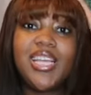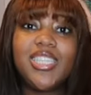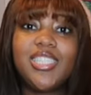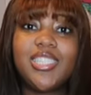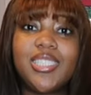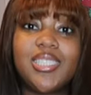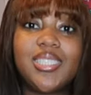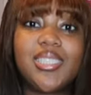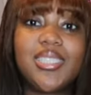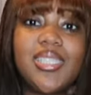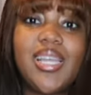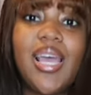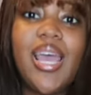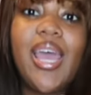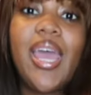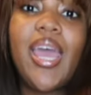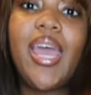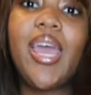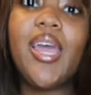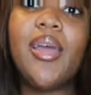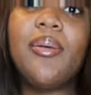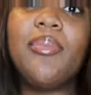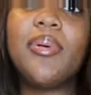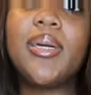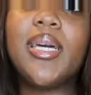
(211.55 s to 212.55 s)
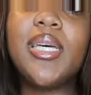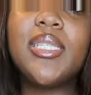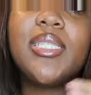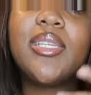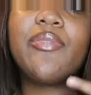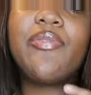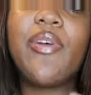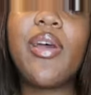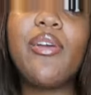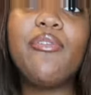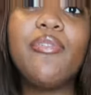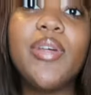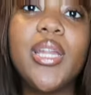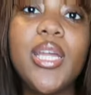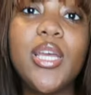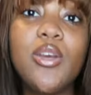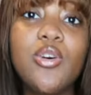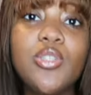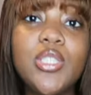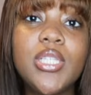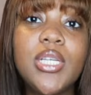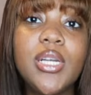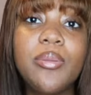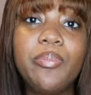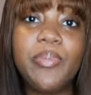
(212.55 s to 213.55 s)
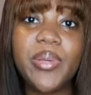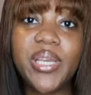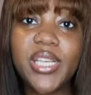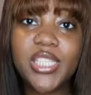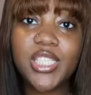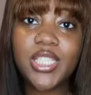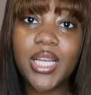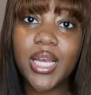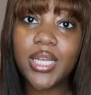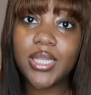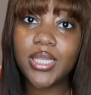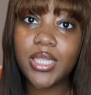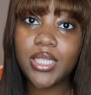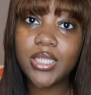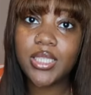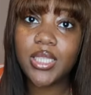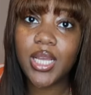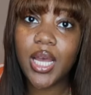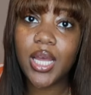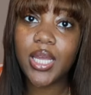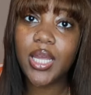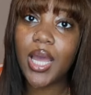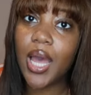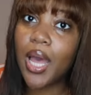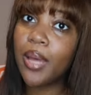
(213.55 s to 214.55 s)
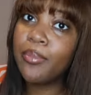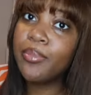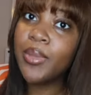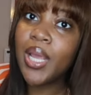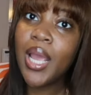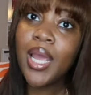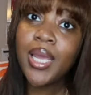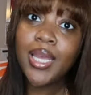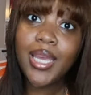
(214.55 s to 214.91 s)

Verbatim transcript: Just the hair, because if I really go to the beach like this, y'all, y'all,